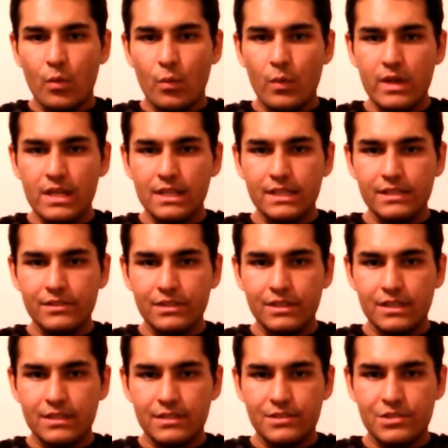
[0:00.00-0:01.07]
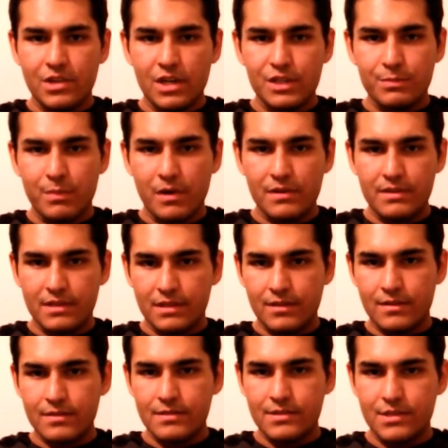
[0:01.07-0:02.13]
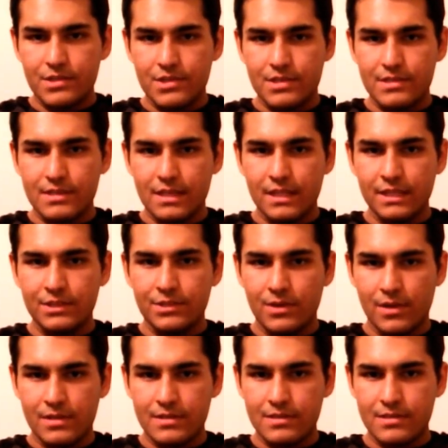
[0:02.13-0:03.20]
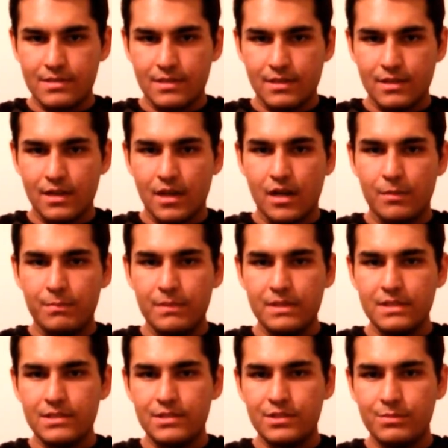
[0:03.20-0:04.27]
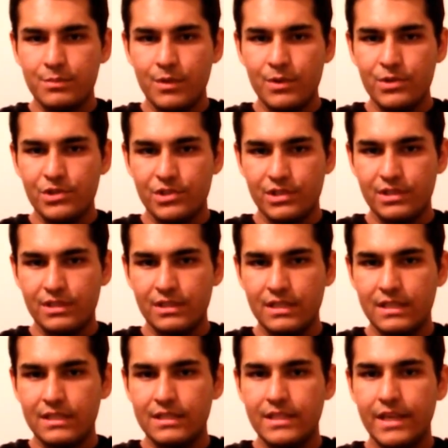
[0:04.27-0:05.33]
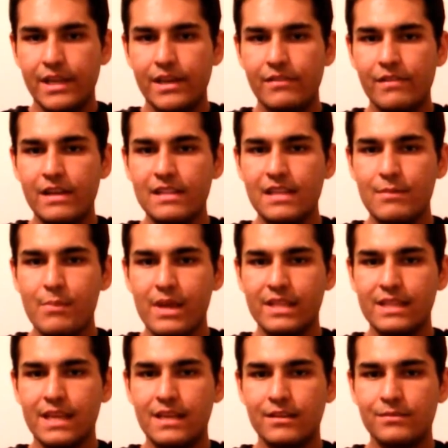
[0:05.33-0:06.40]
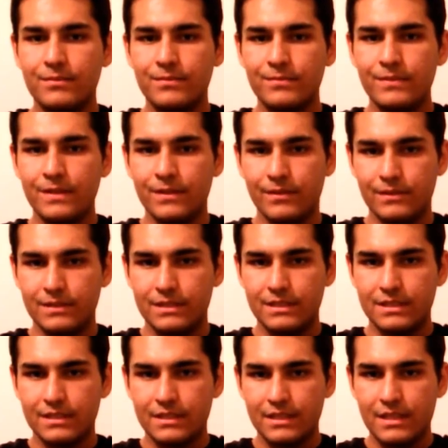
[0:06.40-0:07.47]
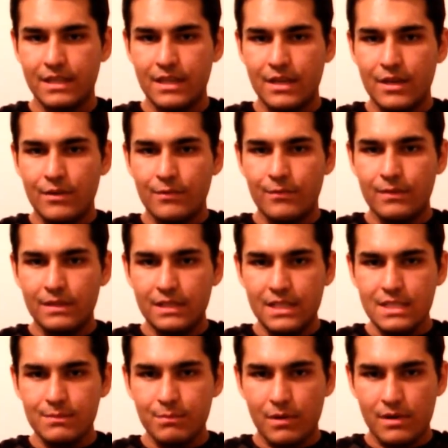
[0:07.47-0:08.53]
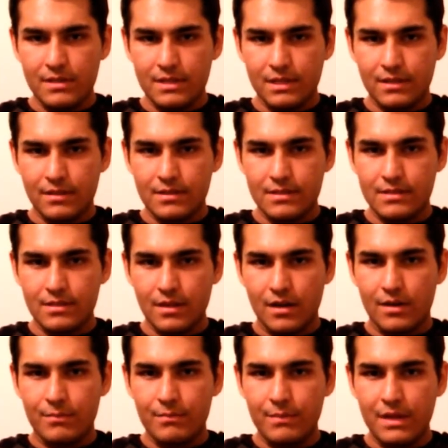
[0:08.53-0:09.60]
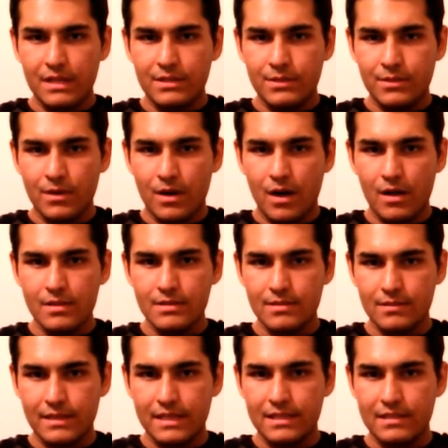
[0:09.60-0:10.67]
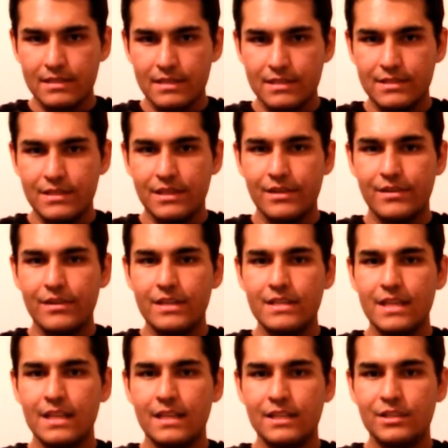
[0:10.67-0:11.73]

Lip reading: When electrical charged particles such as electrons are put into motion, they create a magnetic field. When these particles are made to oscillate, they create